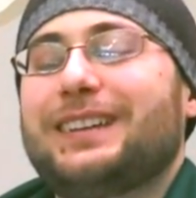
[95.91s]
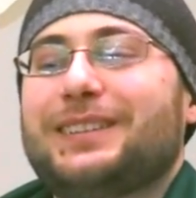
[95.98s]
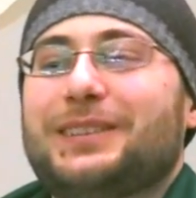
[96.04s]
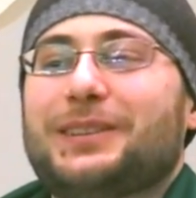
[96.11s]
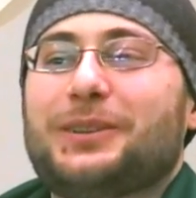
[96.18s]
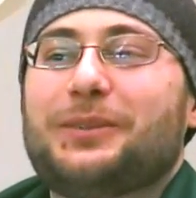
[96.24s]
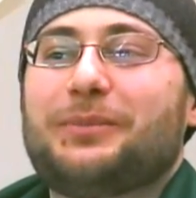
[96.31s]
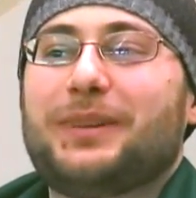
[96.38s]

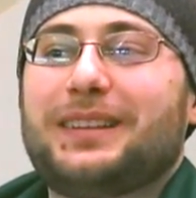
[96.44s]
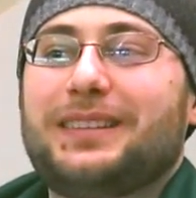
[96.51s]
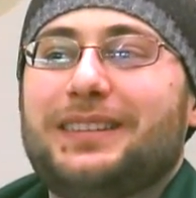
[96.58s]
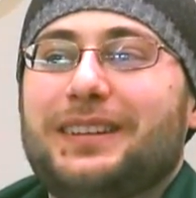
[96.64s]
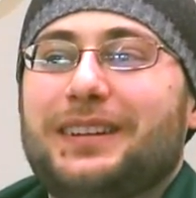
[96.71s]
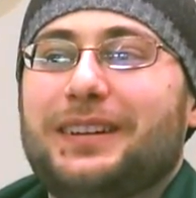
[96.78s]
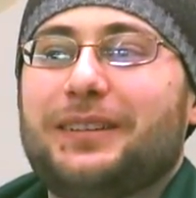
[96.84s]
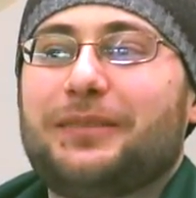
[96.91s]
So, but
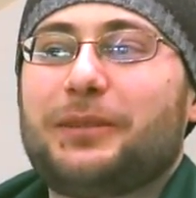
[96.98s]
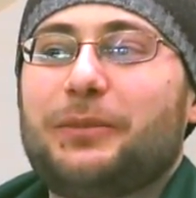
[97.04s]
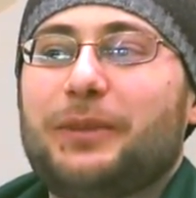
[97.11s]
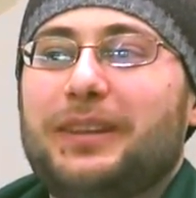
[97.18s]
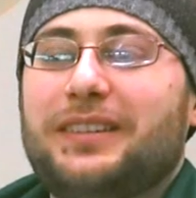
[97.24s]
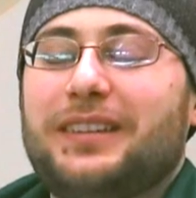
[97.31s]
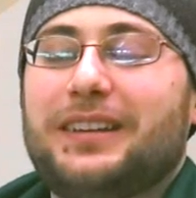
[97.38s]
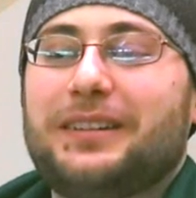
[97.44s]
we
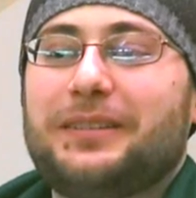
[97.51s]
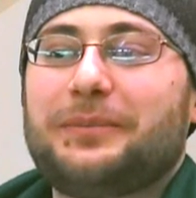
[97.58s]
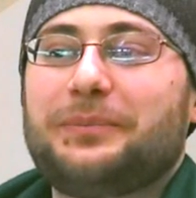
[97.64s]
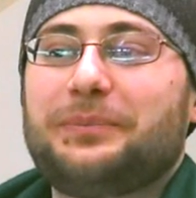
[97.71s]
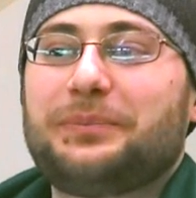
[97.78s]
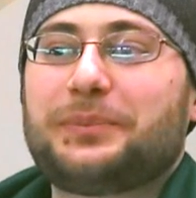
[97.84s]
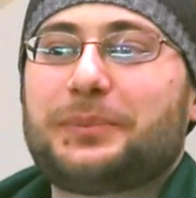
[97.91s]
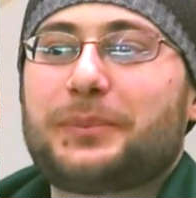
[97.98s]
went there,
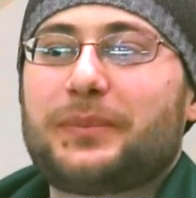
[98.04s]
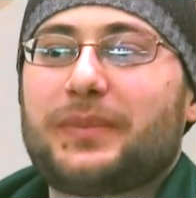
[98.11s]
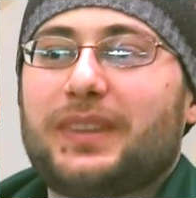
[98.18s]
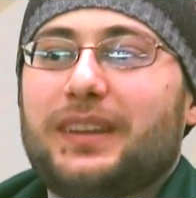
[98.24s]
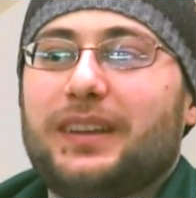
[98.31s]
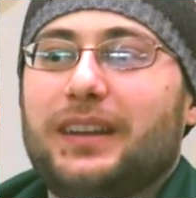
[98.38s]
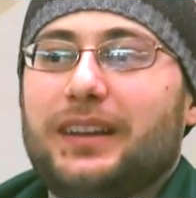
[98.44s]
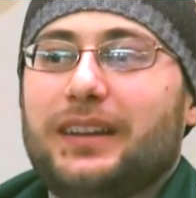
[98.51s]

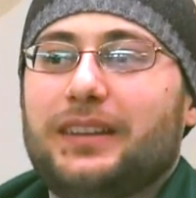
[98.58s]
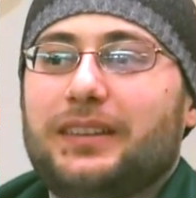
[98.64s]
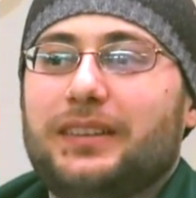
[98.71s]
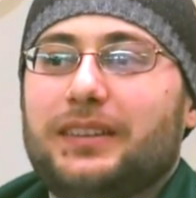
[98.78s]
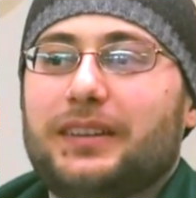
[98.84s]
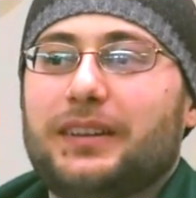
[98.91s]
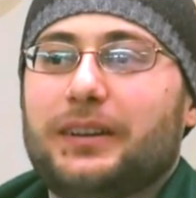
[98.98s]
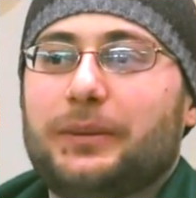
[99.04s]

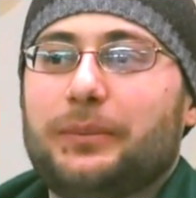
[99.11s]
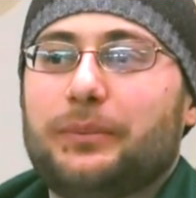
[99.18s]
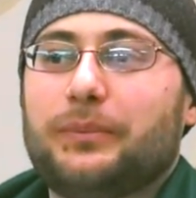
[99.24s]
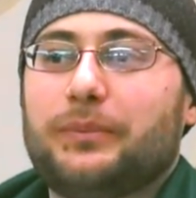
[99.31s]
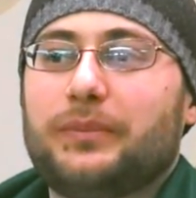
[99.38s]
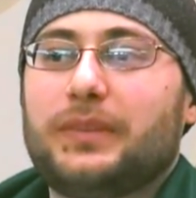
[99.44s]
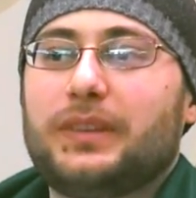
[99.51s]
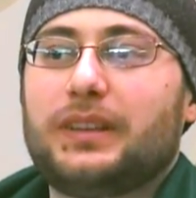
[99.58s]
and
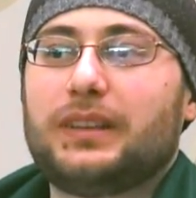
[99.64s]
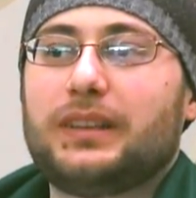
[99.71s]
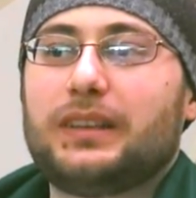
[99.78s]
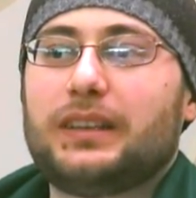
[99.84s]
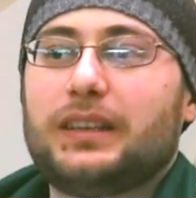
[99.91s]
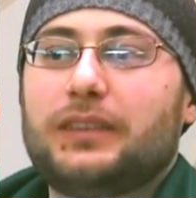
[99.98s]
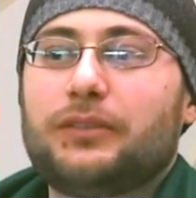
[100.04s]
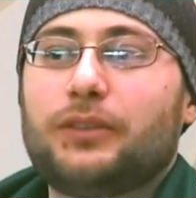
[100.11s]

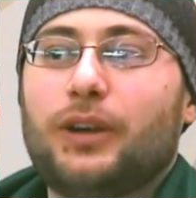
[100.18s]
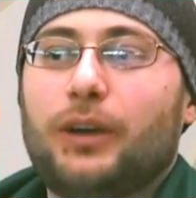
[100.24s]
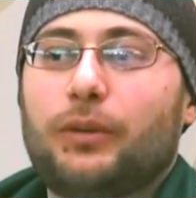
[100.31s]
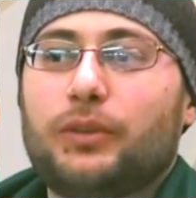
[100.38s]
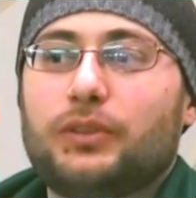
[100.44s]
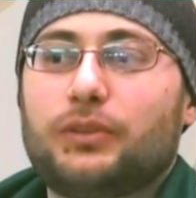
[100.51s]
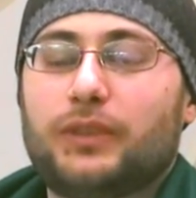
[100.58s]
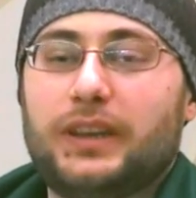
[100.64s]
even though I
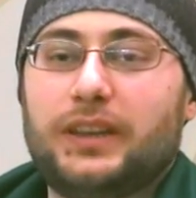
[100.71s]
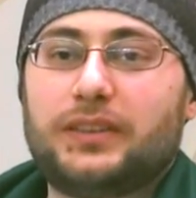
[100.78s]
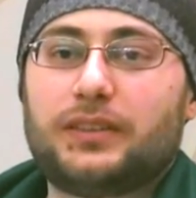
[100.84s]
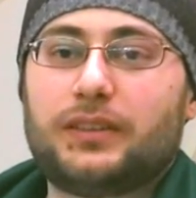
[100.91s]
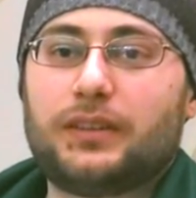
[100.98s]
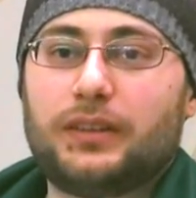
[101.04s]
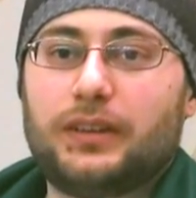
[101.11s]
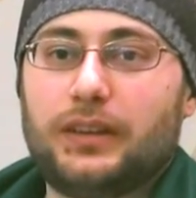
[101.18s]
was
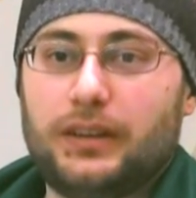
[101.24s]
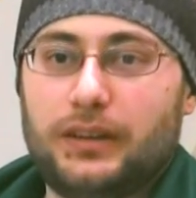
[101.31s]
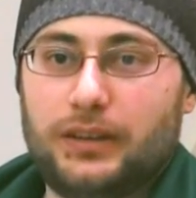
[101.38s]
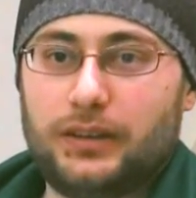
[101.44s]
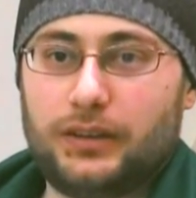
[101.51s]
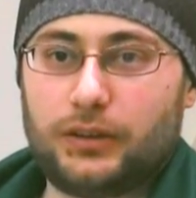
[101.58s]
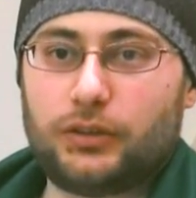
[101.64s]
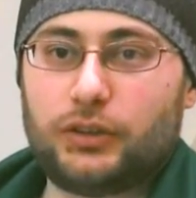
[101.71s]
raised in
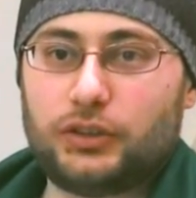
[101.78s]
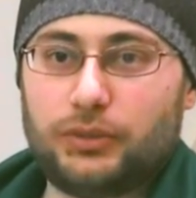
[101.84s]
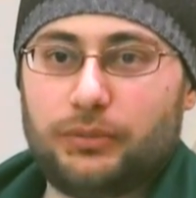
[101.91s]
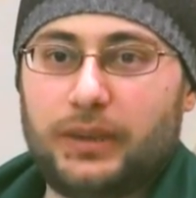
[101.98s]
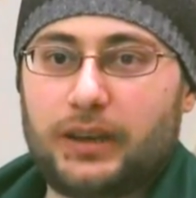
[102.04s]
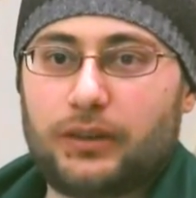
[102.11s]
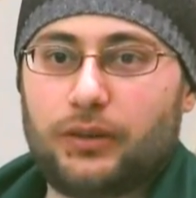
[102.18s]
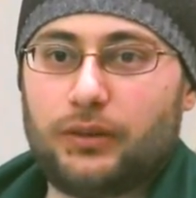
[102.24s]
a Christian
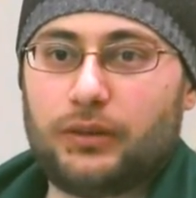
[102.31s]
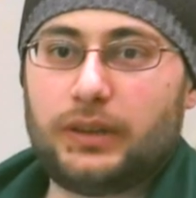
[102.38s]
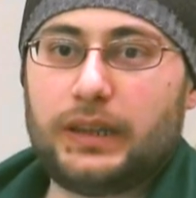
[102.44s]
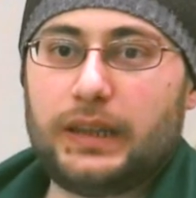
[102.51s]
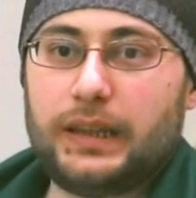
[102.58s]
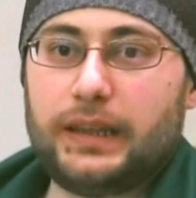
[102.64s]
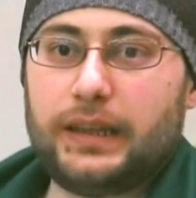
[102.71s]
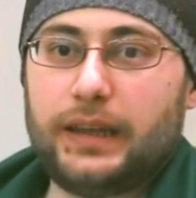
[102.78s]
background,
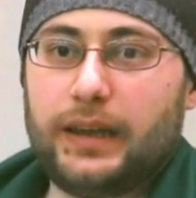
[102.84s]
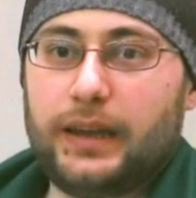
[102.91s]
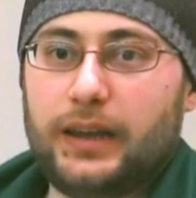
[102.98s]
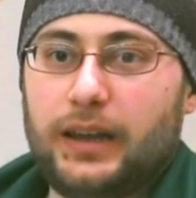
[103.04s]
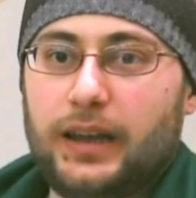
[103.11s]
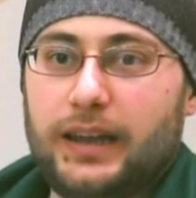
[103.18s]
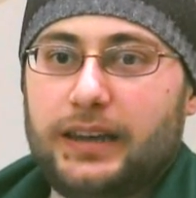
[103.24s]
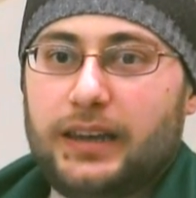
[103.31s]

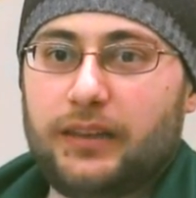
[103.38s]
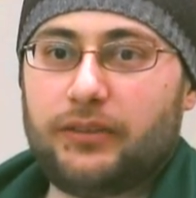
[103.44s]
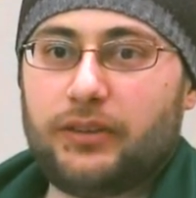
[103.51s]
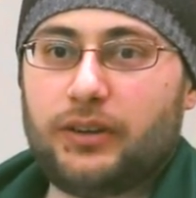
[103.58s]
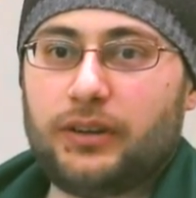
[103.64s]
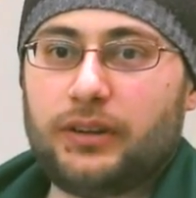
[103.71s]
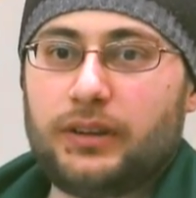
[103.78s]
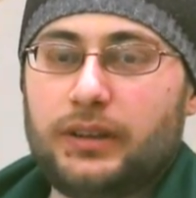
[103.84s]
I
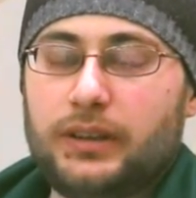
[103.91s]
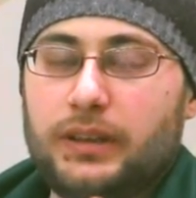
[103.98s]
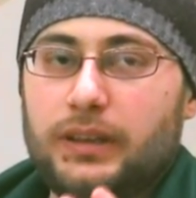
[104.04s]
never